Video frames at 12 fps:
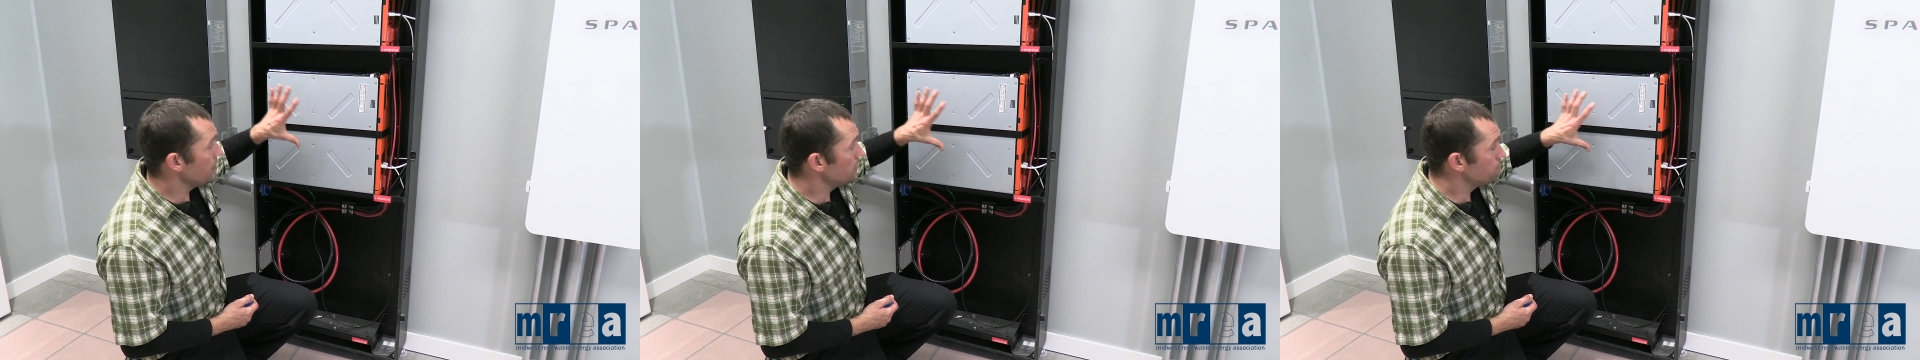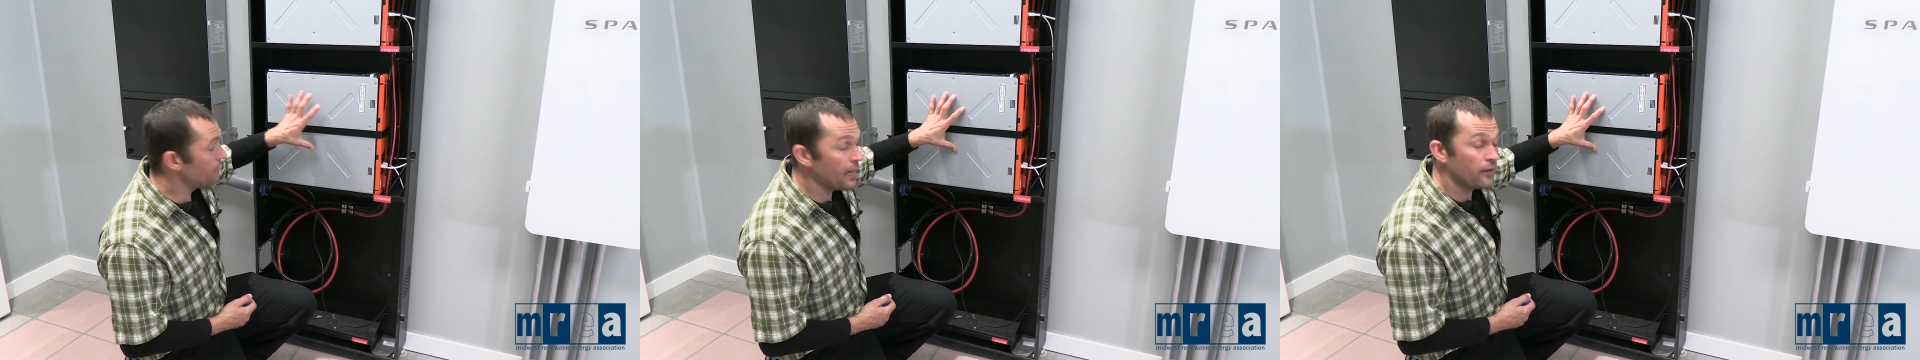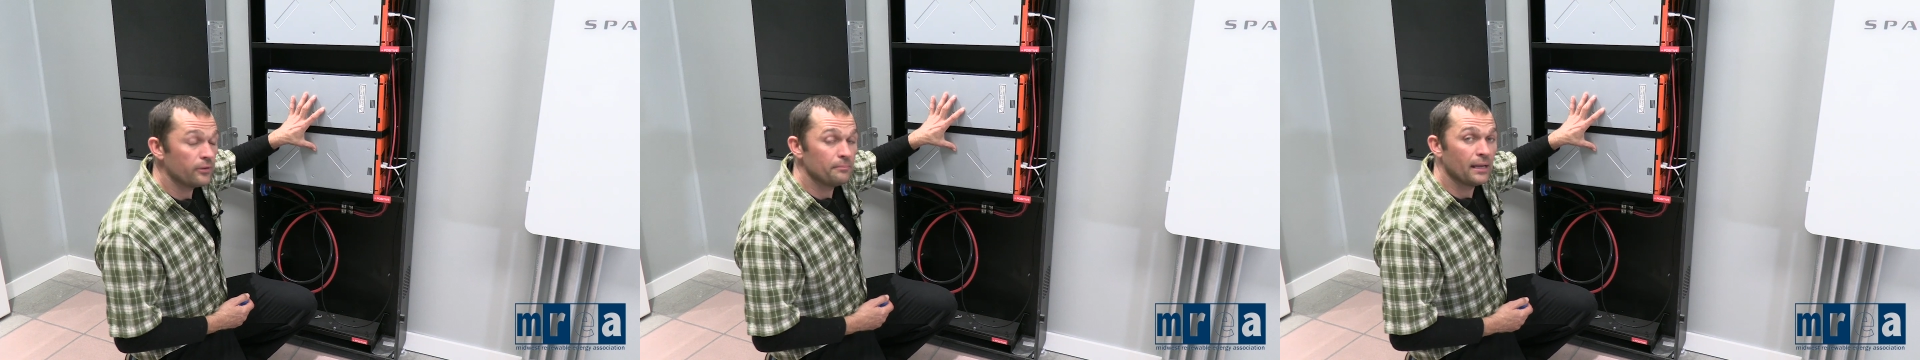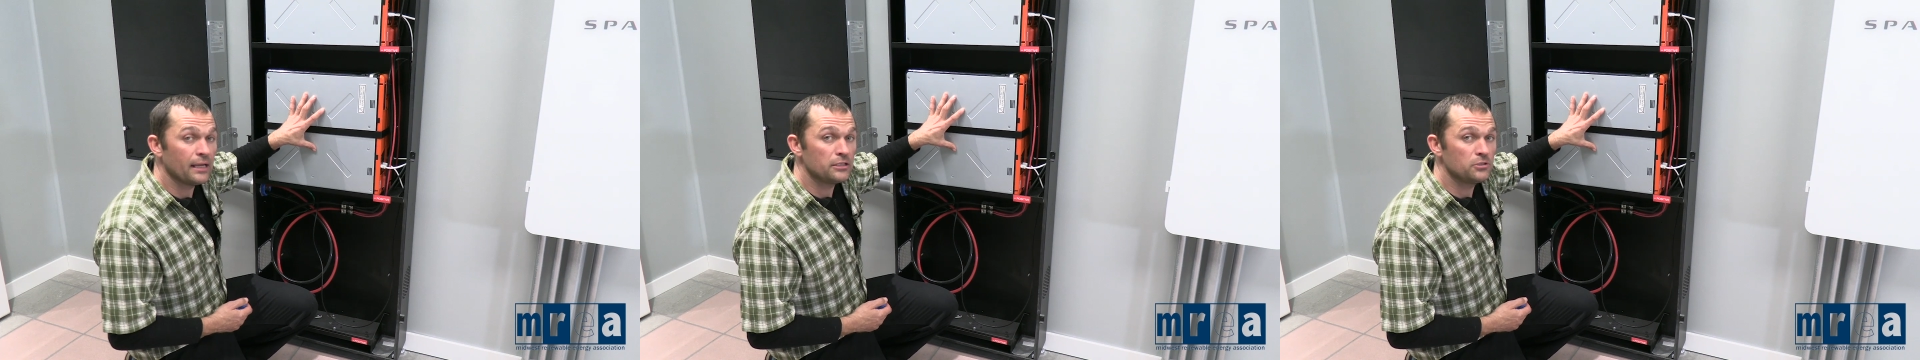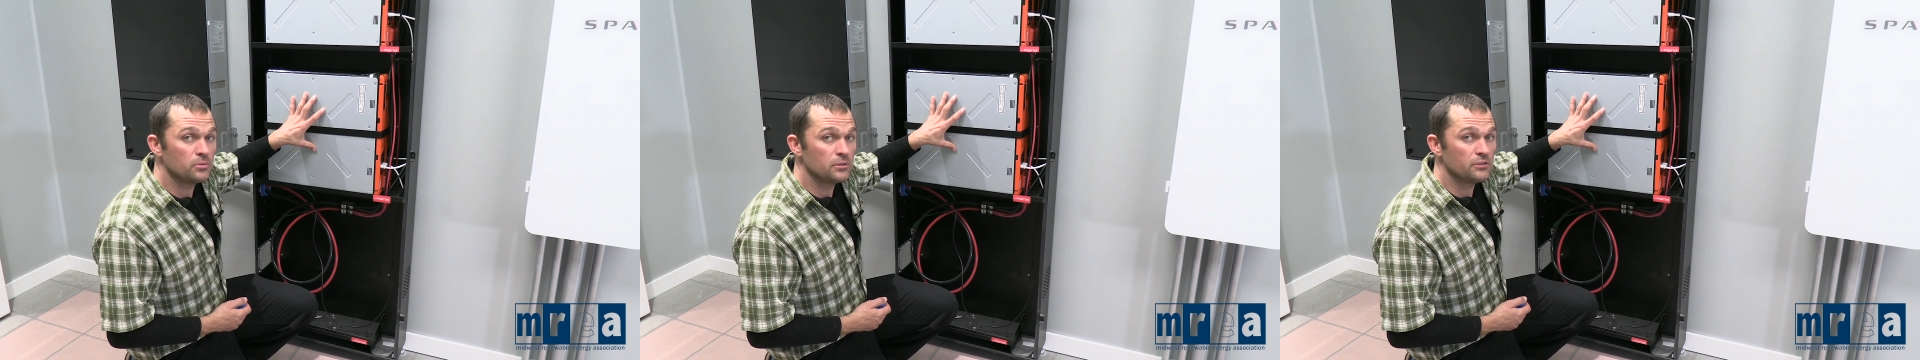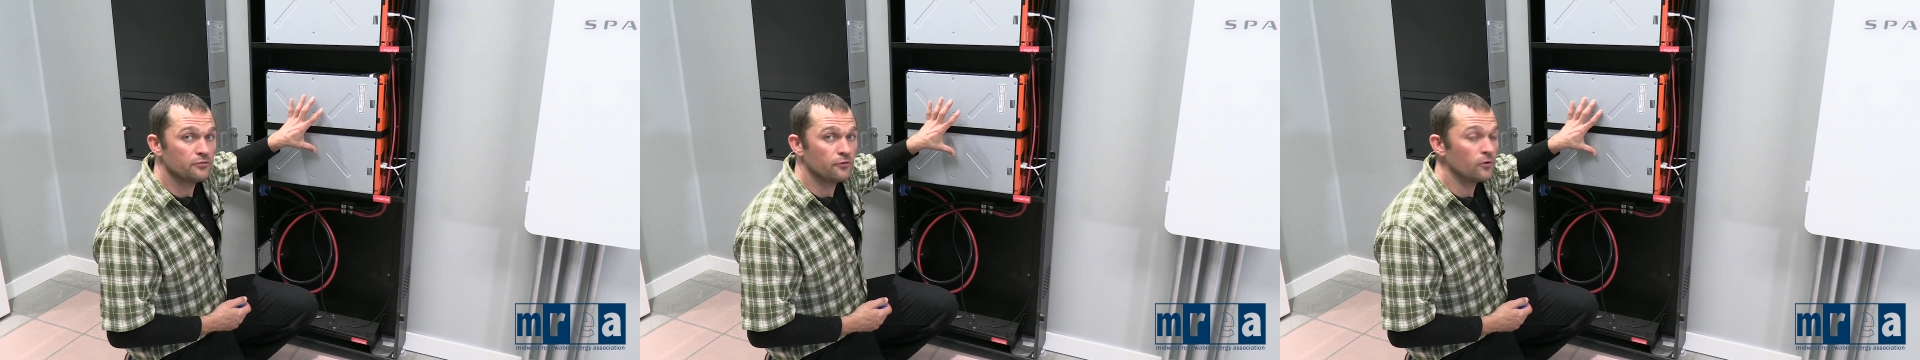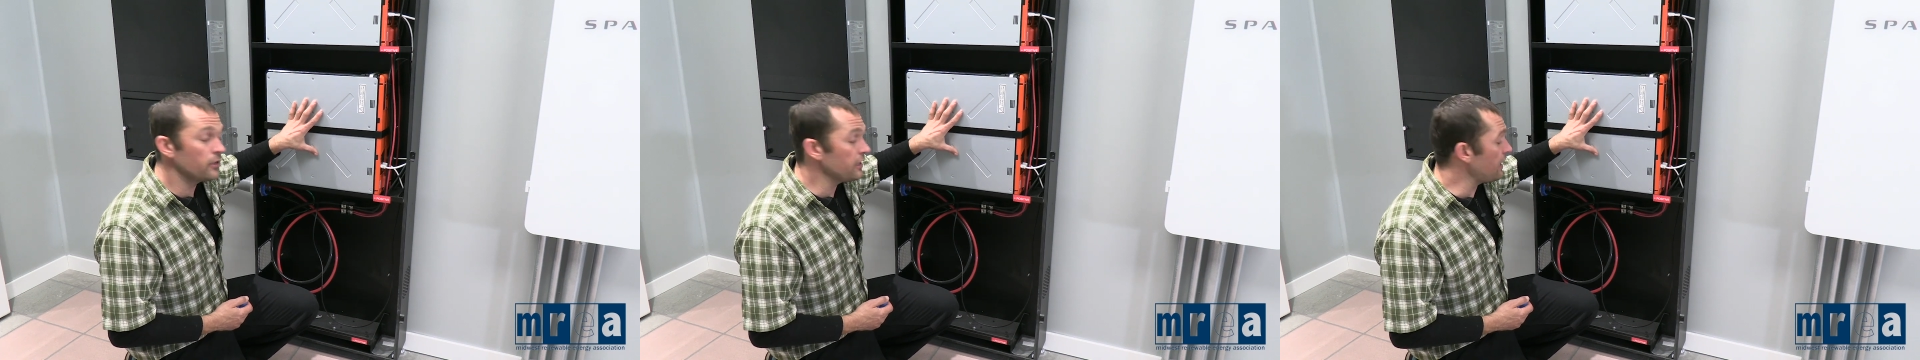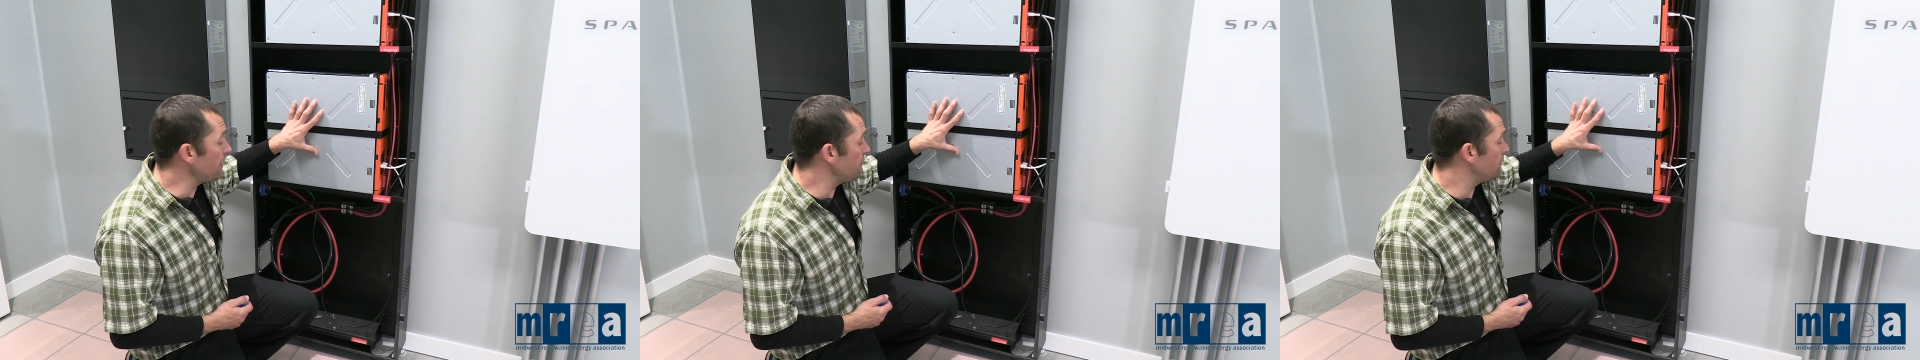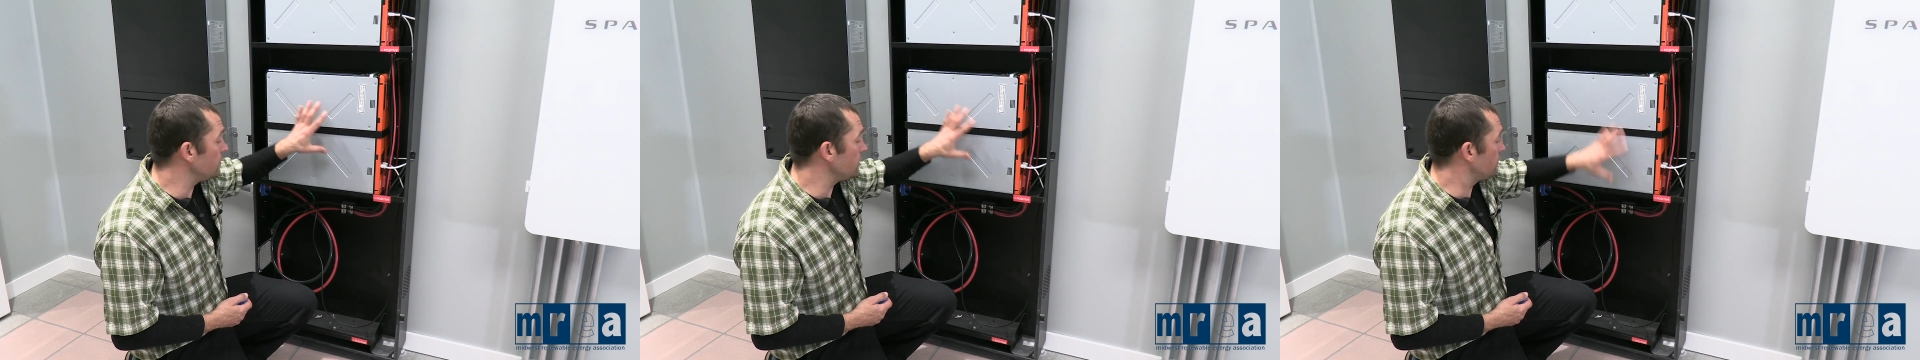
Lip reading: Each battery module is 48